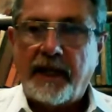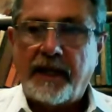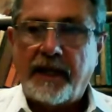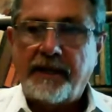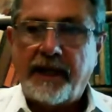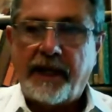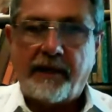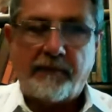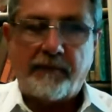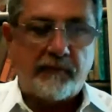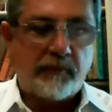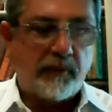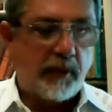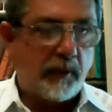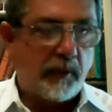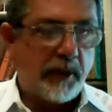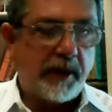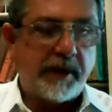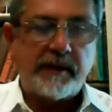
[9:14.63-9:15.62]
that were
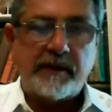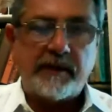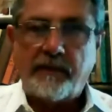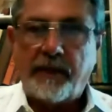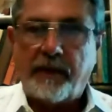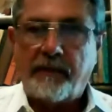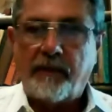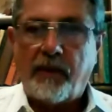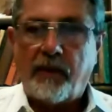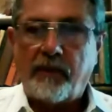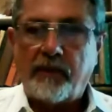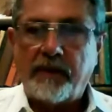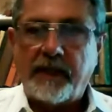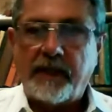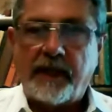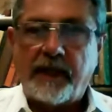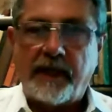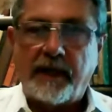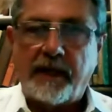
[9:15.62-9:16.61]
written to me, but
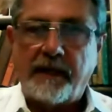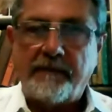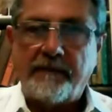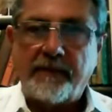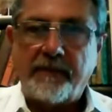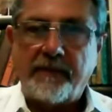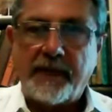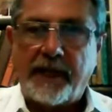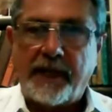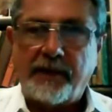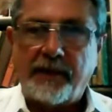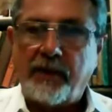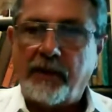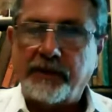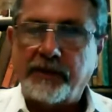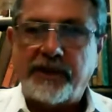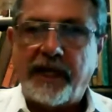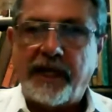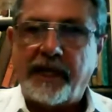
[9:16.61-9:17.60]
in
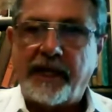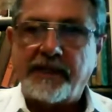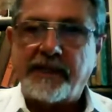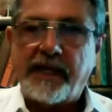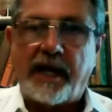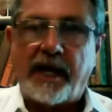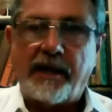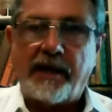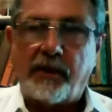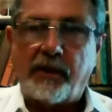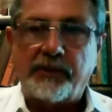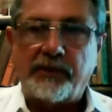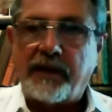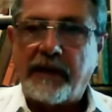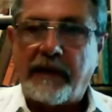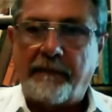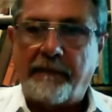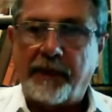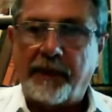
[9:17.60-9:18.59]
those days I loaned the
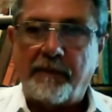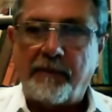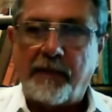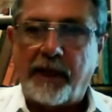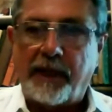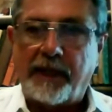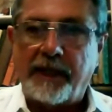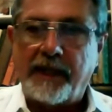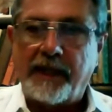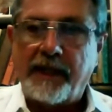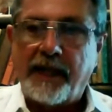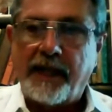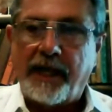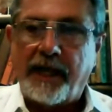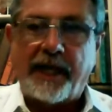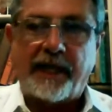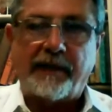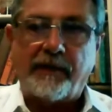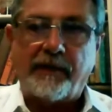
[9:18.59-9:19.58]
company money.
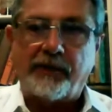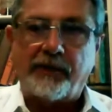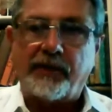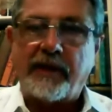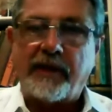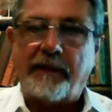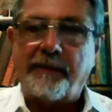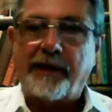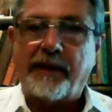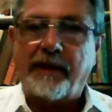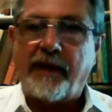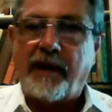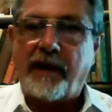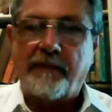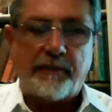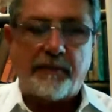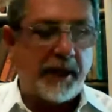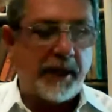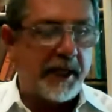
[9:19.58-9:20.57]
I had loaned the company a lot
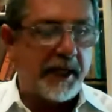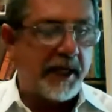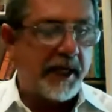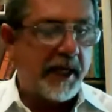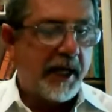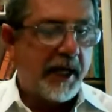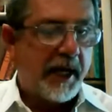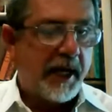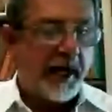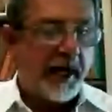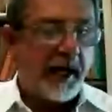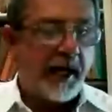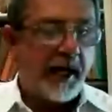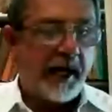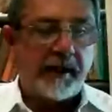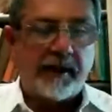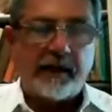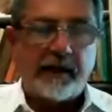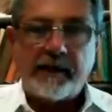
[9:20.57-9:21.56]
of money,
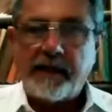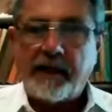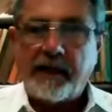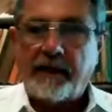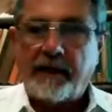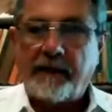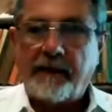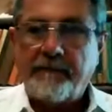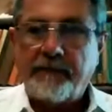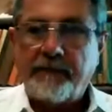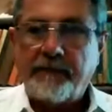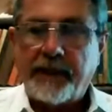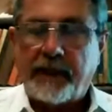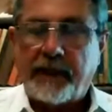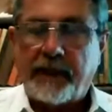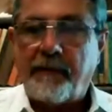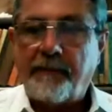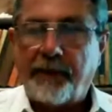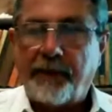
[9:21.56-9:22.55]
and the
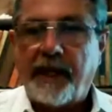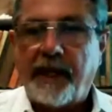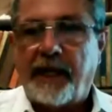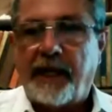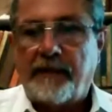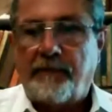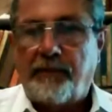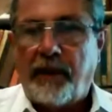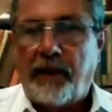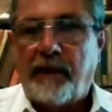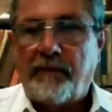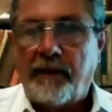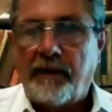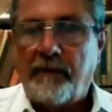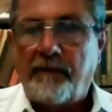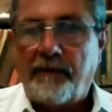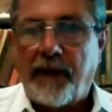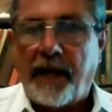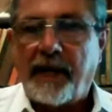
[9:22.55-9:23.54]
company had to pay
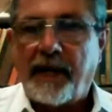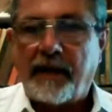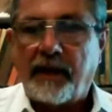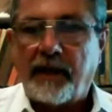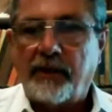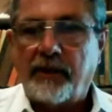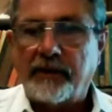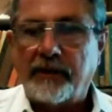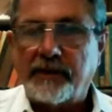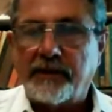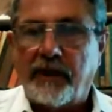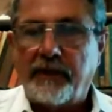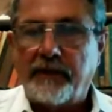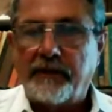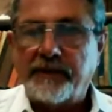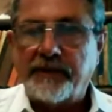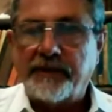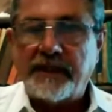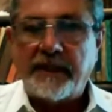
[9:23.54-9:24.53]
me back on those
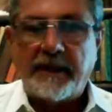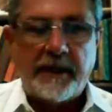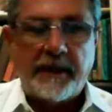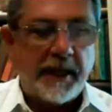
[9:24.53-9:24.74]
loans